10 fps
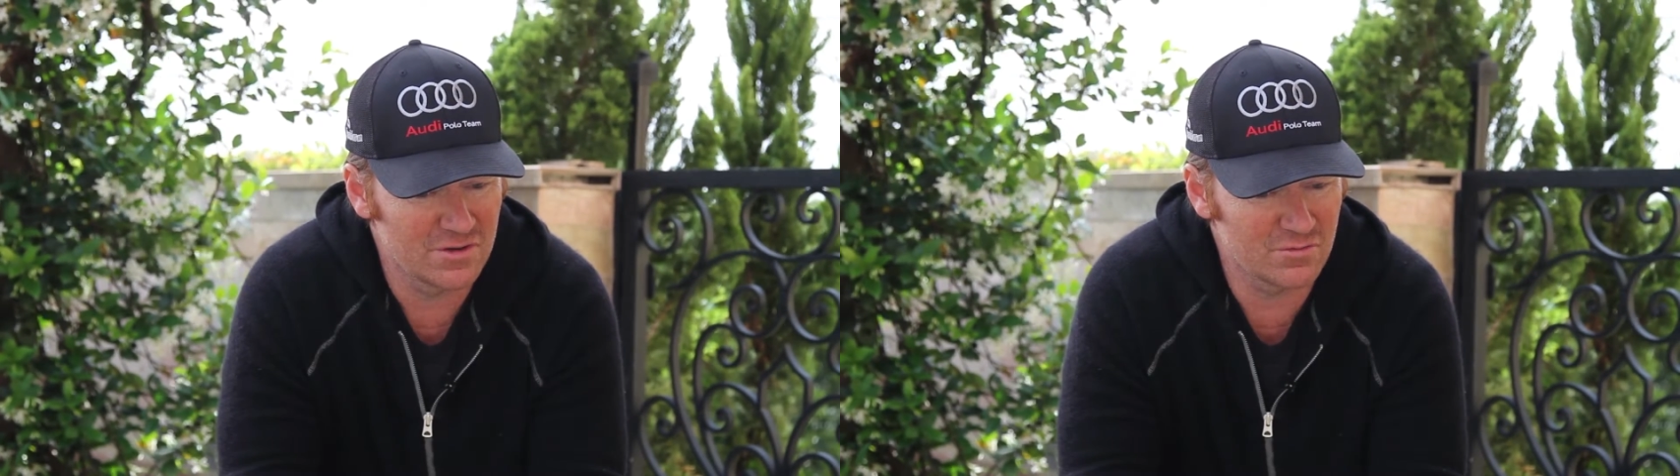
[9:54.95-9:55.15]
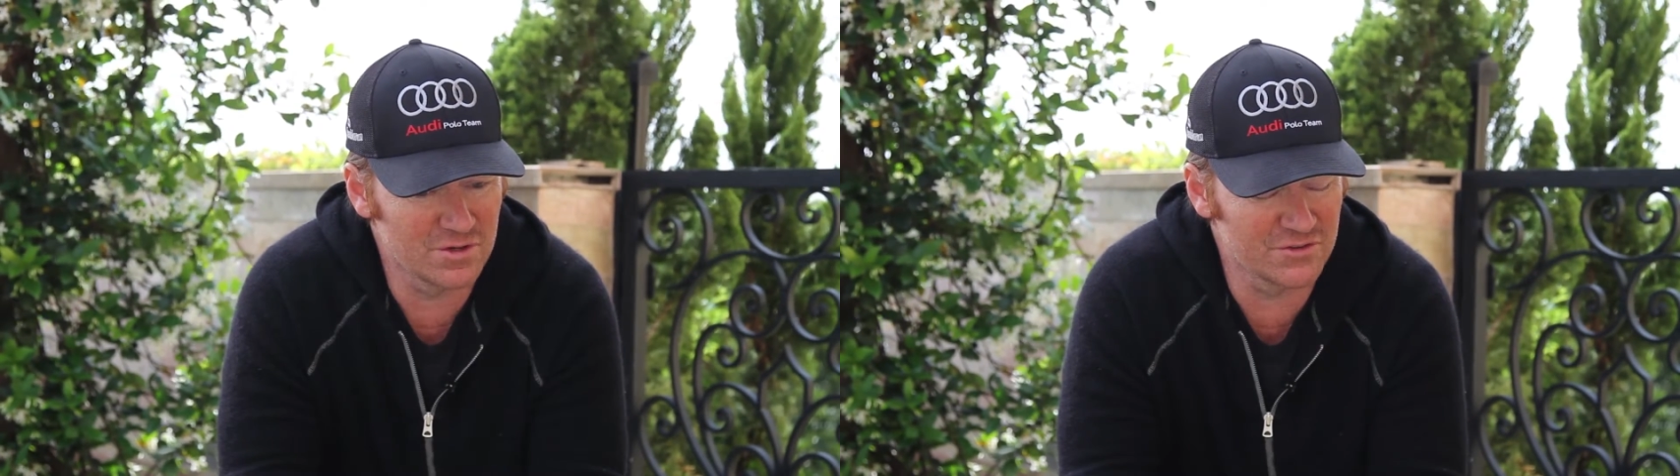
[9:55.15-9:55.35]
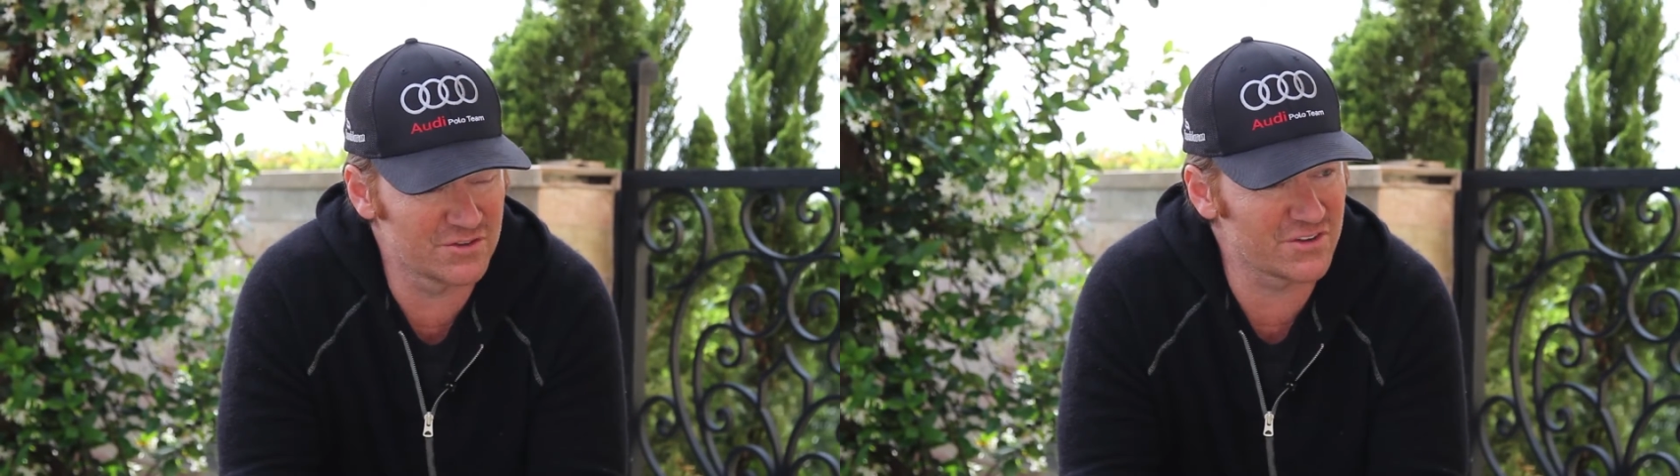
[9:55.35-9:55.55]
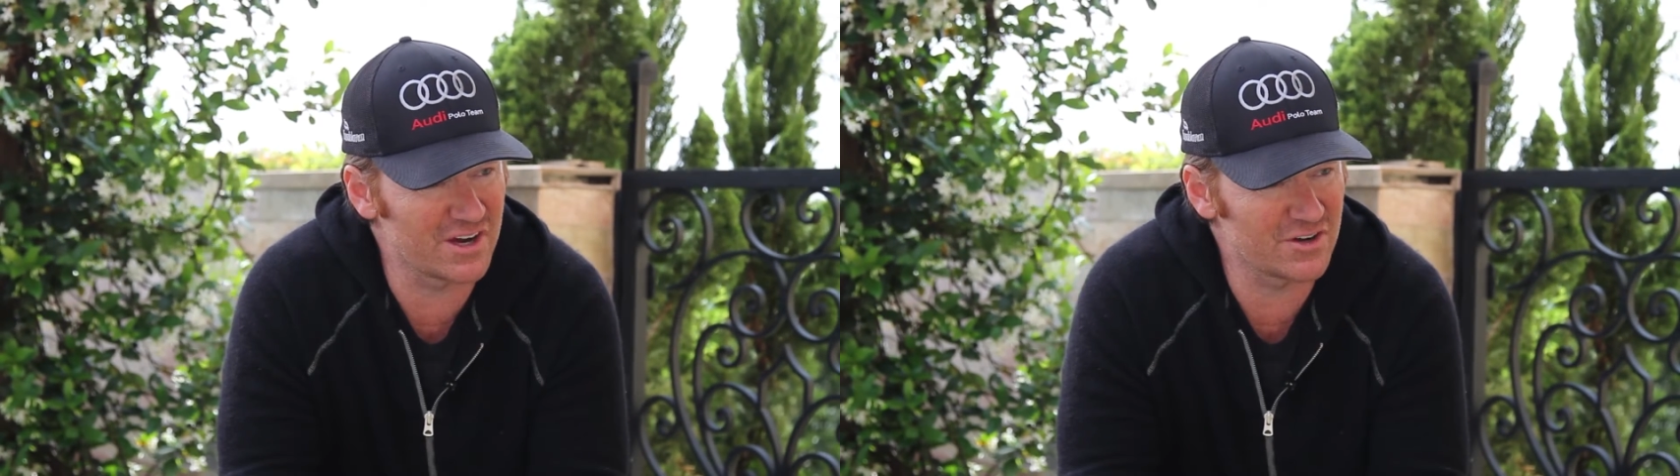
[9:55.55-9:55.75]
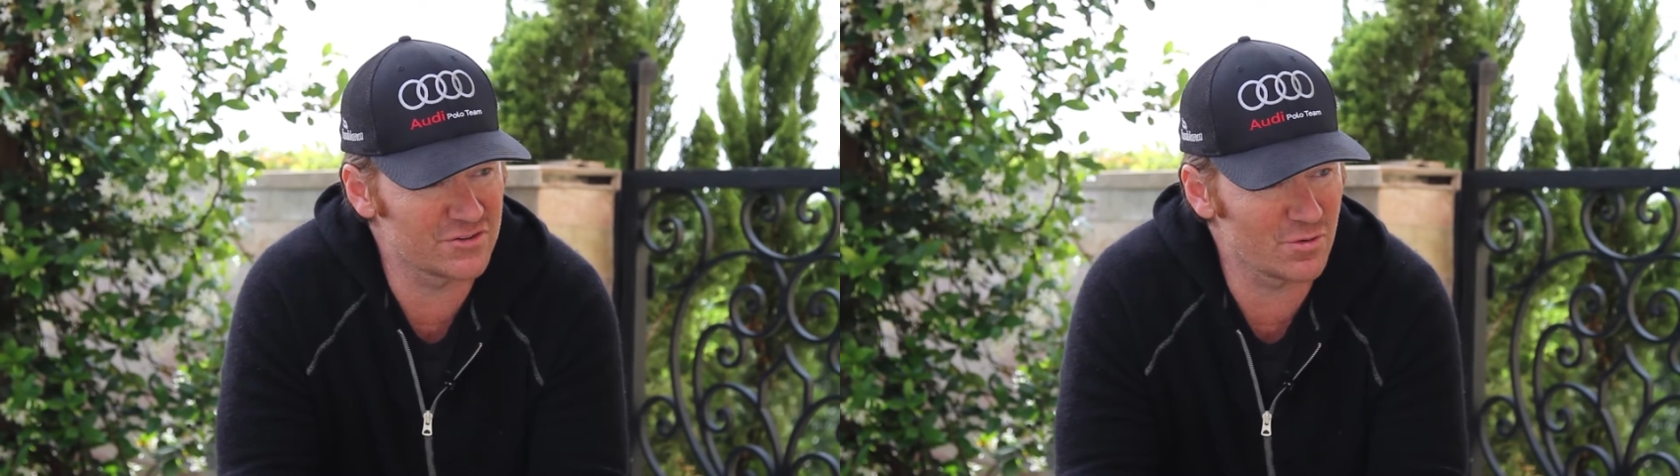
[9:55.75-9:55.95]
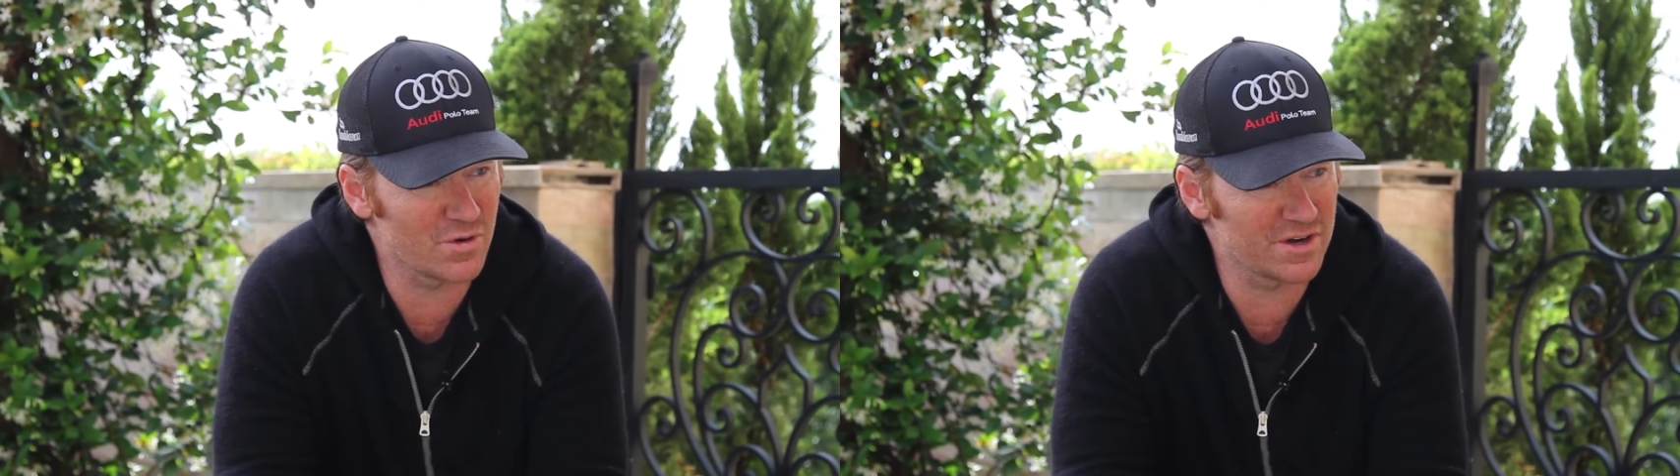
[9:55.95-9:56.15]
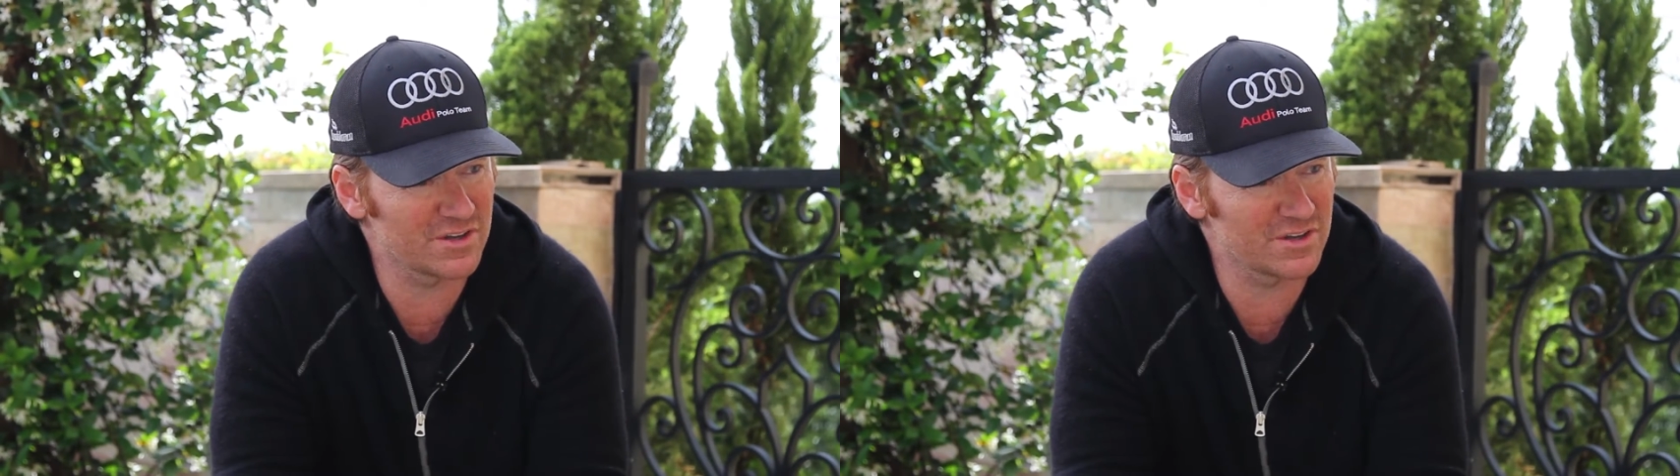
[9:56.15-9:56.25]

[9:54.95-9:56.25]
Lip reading: real desire to want to